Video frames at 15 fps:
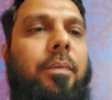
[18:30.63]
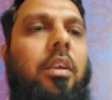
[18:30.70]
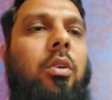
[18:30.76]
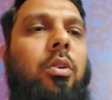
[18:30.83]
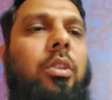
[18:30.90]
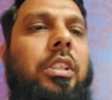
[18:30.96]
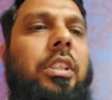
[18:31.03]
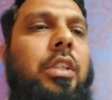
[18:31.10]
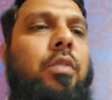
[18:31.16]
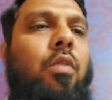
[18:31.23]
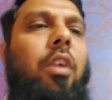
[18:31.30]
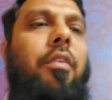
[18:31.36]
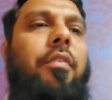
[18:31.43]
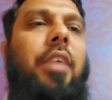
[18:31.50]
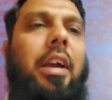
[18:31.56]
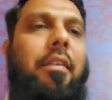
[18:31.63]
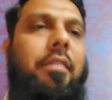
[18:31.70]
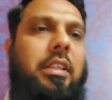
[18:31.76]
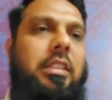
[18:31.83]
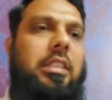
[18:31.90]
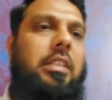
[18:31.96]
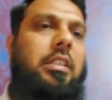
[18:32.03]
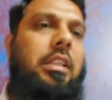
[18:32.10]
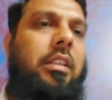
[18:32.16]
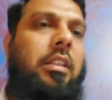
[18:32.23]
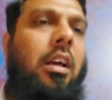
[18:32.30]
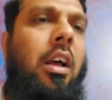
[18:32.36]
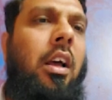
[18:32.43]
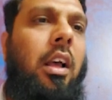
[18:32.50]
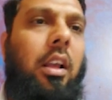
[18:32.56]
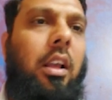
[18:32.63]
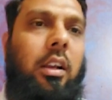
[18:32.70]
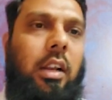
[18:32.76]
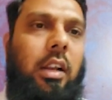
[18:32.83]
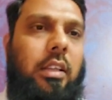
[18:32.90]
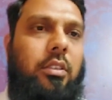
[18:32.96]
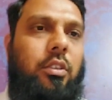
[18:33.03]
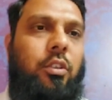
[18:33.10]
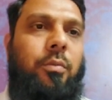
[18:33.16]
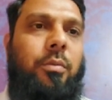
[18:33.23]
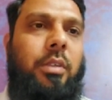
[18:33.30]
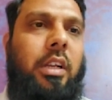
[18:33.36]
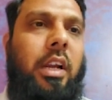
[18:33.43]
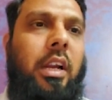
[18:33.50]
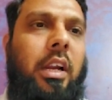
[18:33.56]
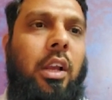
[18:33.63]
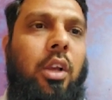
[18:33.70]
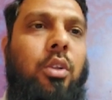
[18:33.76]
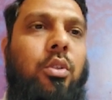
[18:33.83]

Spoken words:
So this is what we have discussed in the classroom, right?